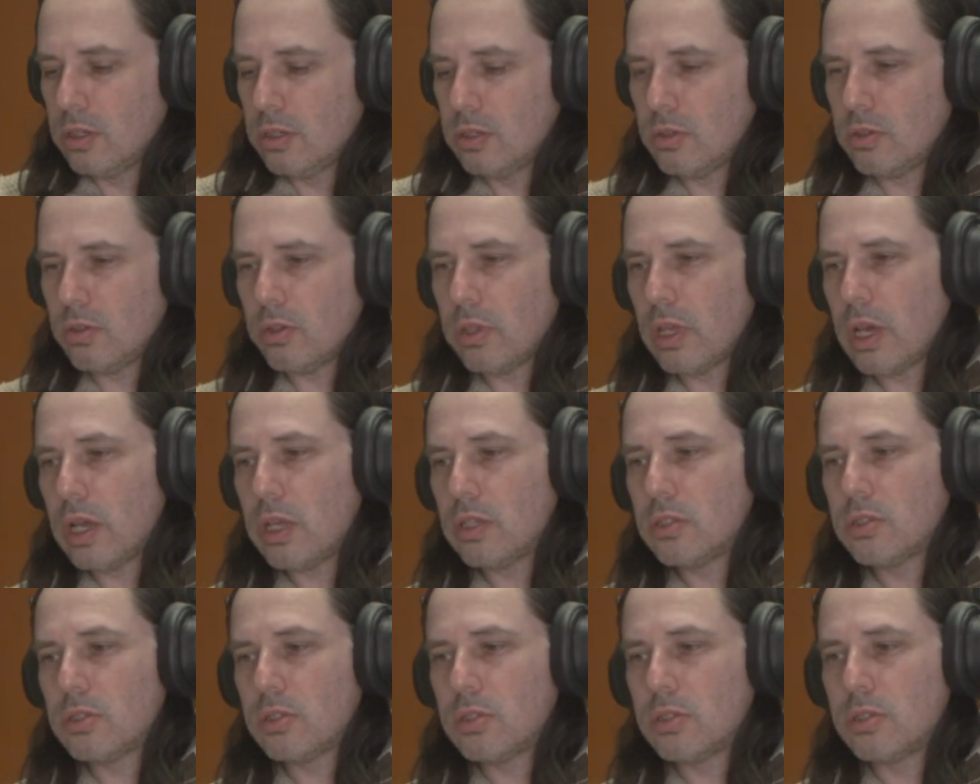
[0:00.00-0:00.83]
So
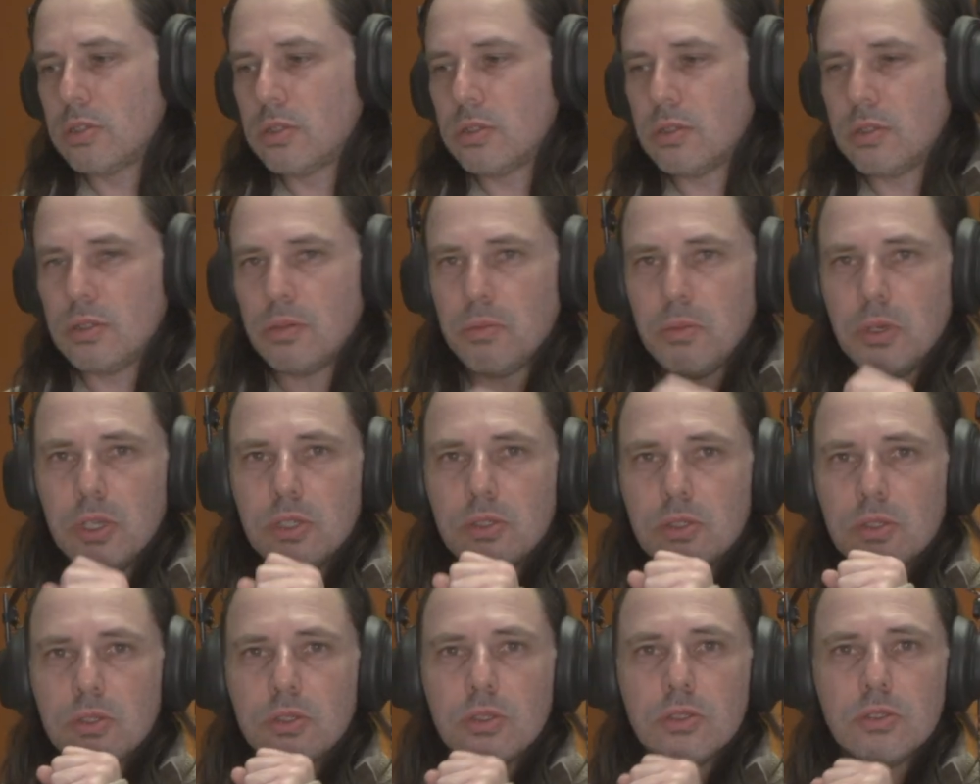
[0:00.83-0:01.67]
that's the
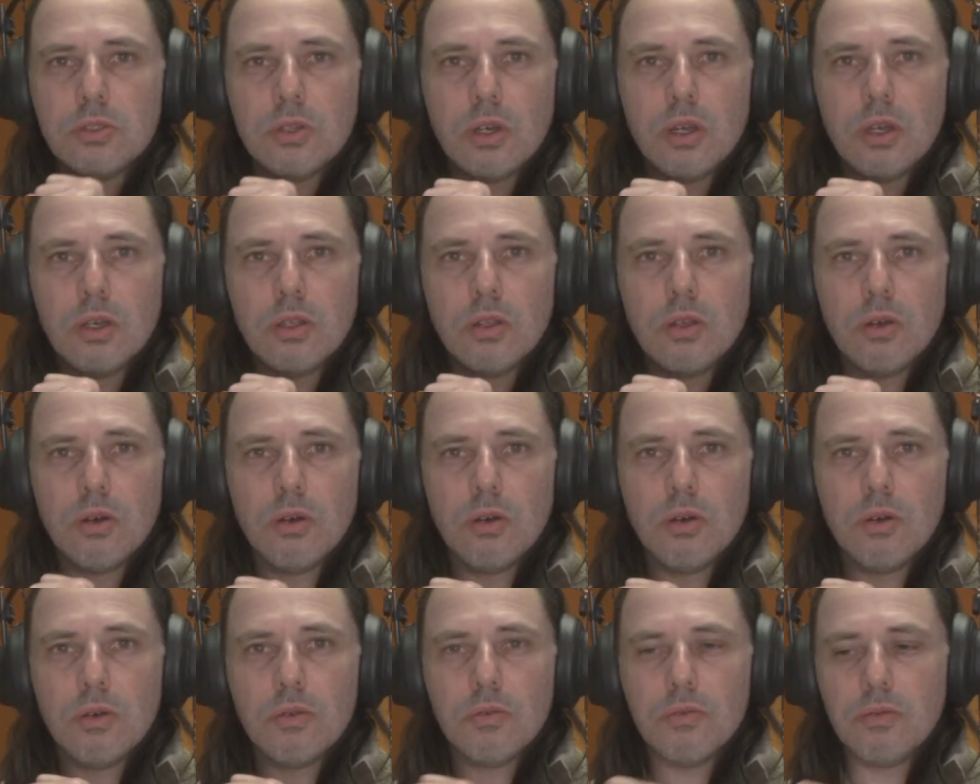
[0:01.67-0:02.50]
basic design
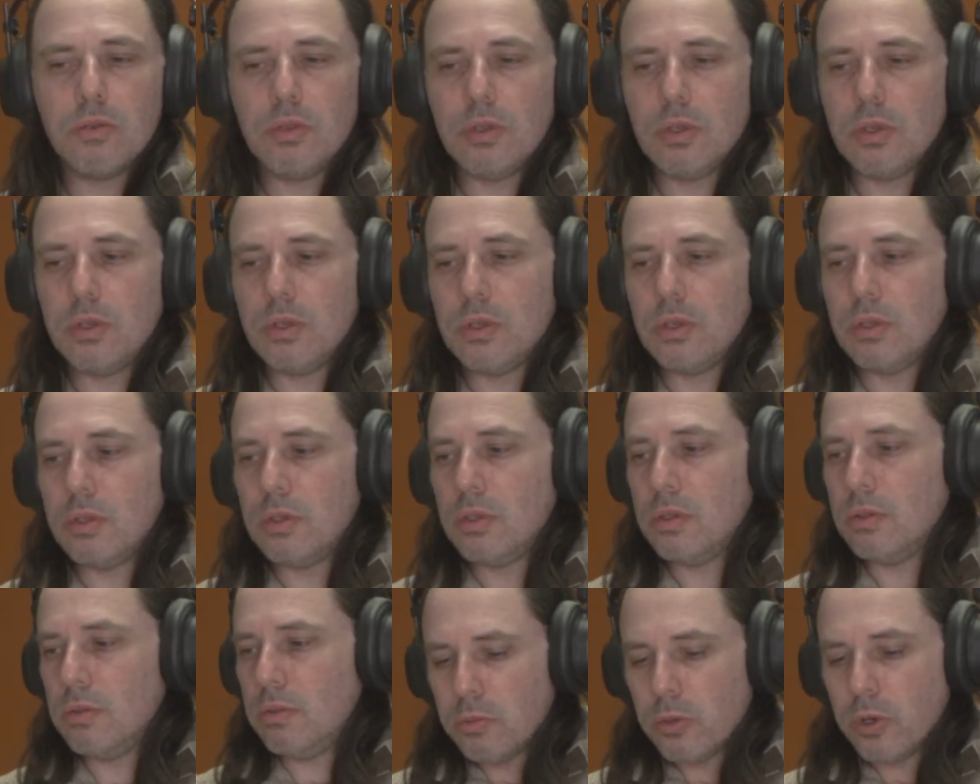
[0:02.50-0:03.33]
of
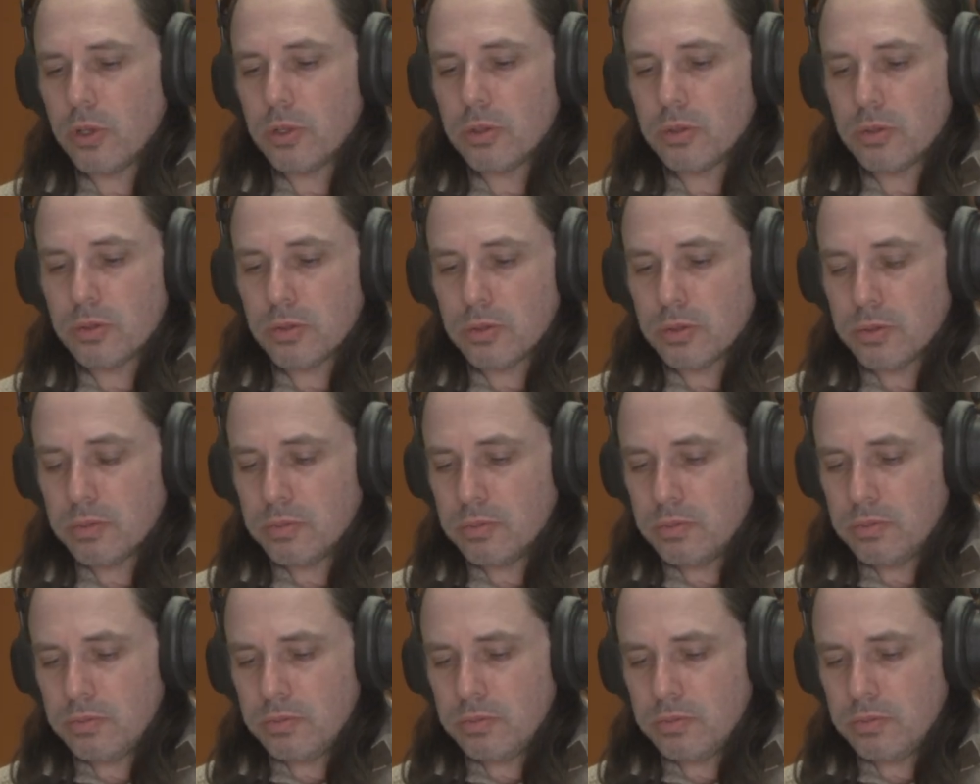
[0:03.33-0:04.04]
the monitor.